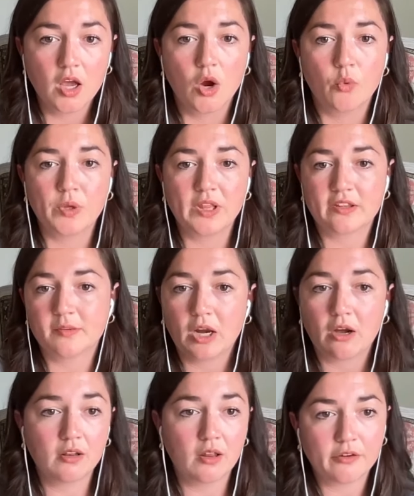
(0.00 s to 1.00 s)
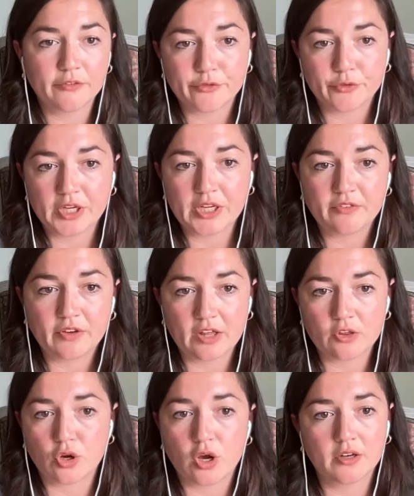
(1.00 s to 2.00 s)
We like to put out a lot of free
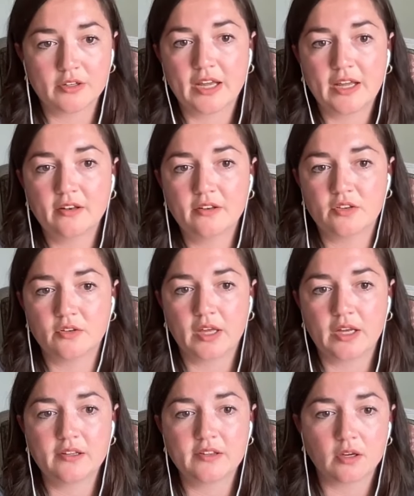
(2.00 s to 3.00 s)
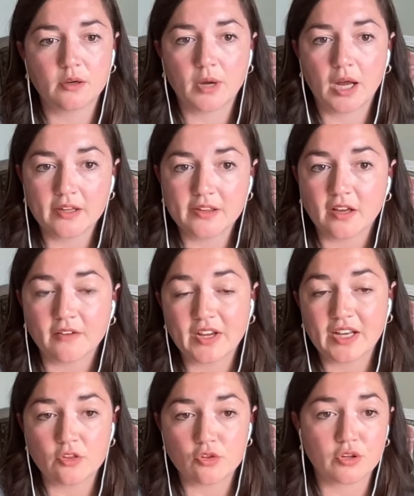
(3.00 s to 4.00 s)
financial content. So that is
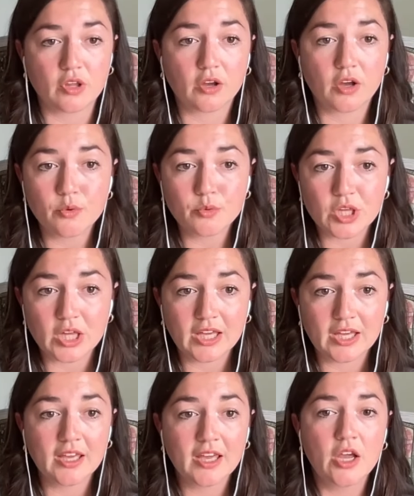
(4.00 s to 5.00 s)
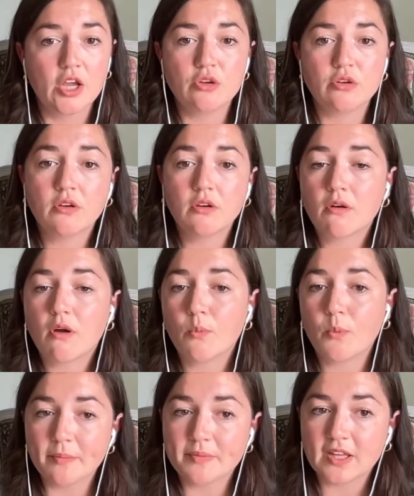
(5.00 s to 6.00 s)
arise.financial.coaching. You can go to our
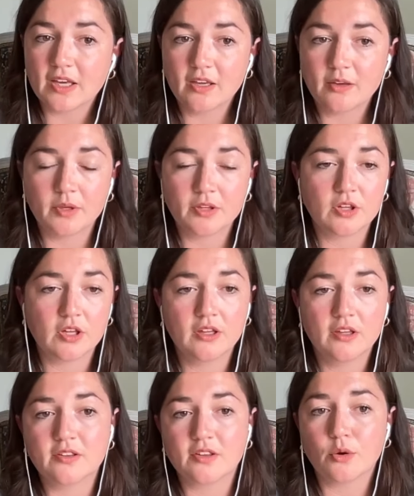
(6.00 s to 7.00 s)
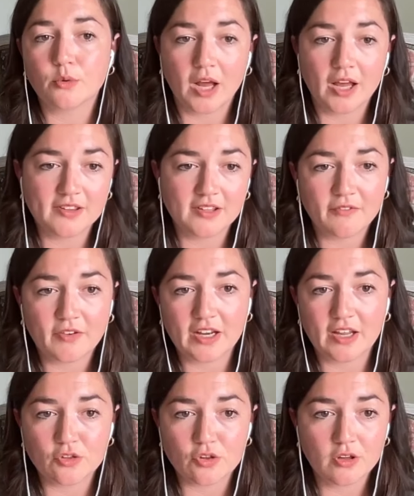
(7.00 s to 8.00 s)
website, which is
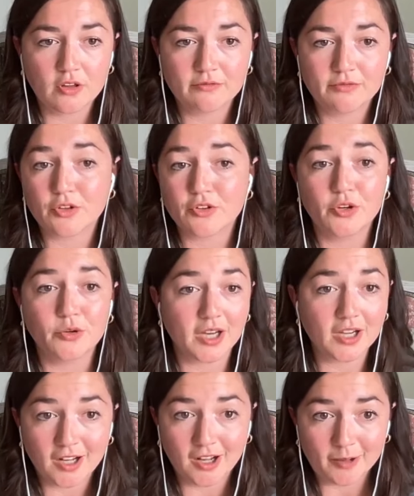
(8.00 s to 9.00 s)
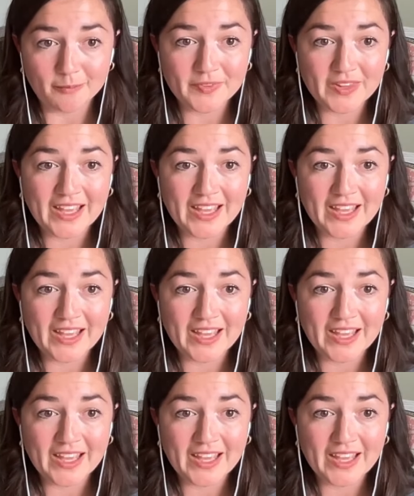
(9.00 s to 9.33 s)
arise.financial. There's no .com.